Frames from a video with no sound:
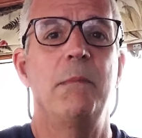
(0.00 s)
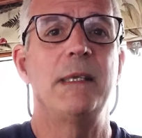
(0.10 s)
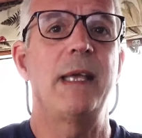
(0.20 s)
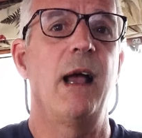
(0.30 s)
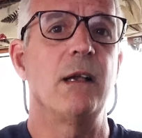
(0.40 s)

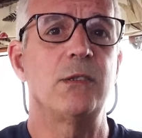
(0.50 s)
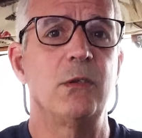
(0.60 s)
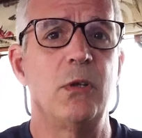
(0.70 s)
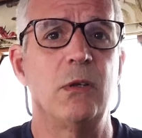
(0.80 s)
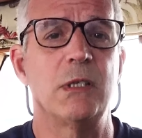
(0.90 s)
But they
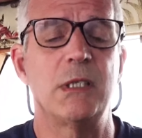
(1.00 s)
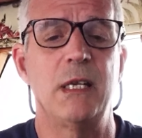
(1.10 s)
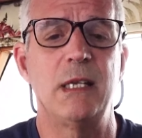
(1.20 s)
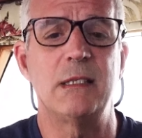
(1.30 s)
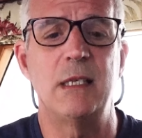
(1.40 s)
also told us
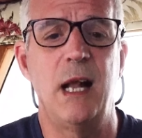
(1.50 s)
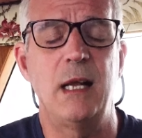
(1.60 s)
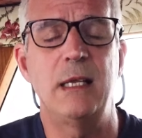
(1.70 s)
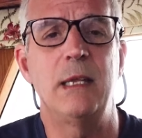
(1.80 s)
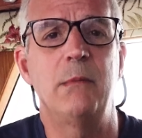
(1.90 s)
in
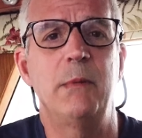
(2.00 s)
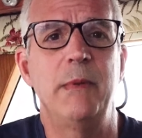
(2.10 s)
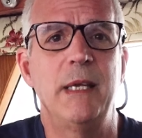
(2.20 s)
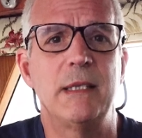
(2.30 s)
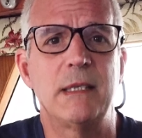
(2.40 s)
Ensenada that
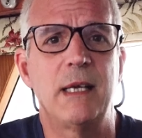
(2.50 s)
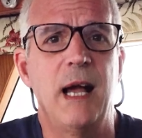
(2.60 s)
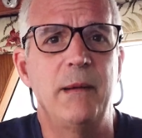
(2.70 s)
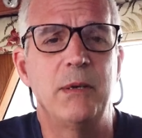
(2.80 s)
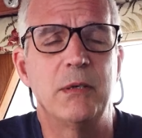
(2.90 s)
when we get to
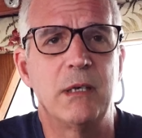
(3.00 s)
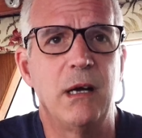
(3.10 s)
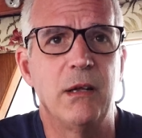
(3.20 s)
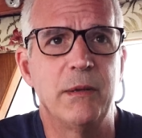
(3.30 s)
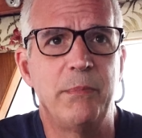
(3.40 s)
Cabo to
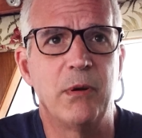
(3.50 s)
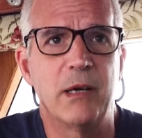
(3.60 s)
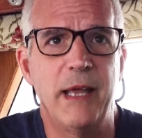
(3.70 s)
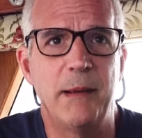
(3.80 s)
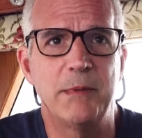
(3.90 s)
call the
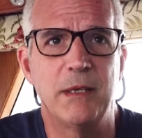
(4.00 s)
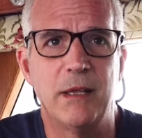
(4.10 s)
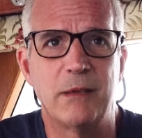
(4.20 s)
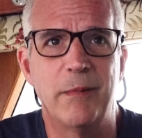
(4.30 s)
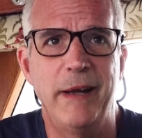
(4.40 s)
port captain
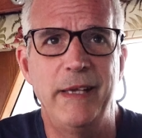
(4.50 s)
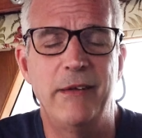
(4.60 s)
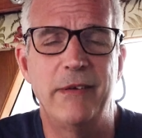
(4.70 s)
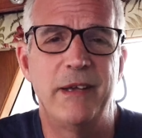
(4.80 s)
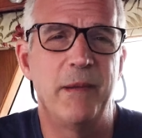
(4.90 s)
on the
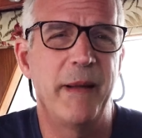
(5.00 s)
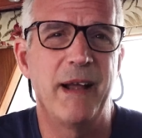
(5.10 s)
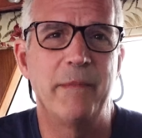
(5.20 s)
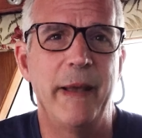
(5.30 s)
radio, and he may or